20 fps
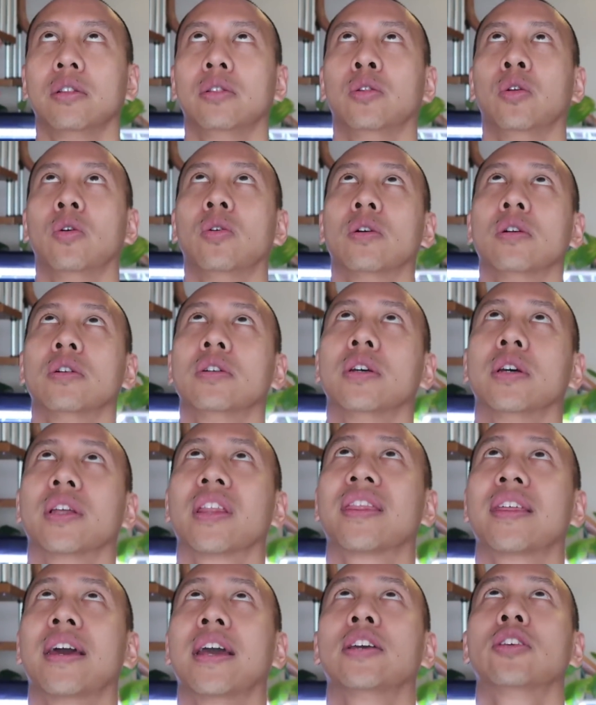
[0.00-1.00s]
Lord,
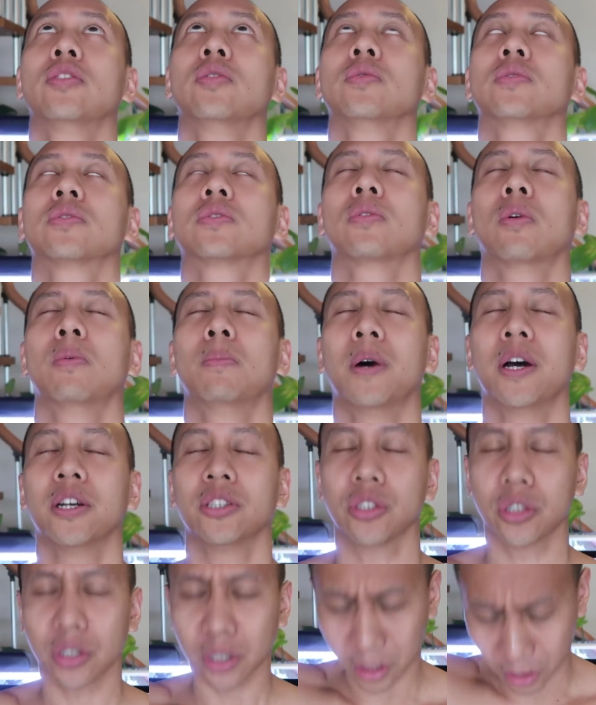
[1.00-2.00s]
thank you so
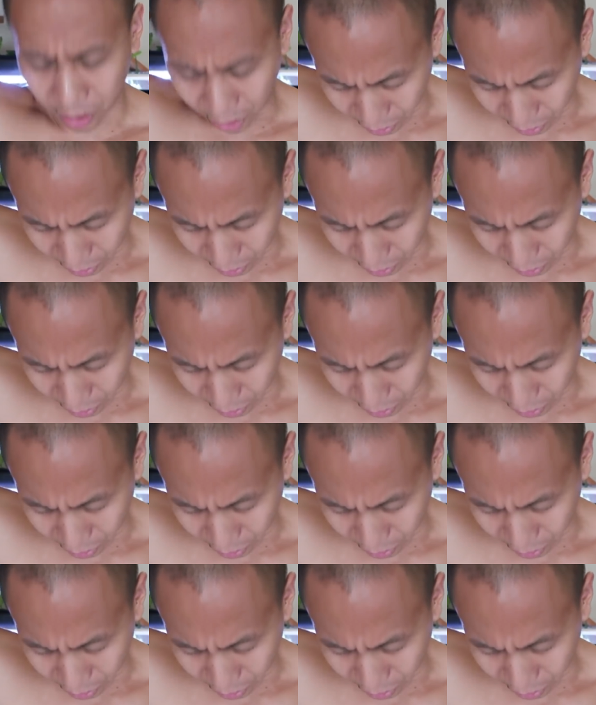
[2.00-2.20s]
much.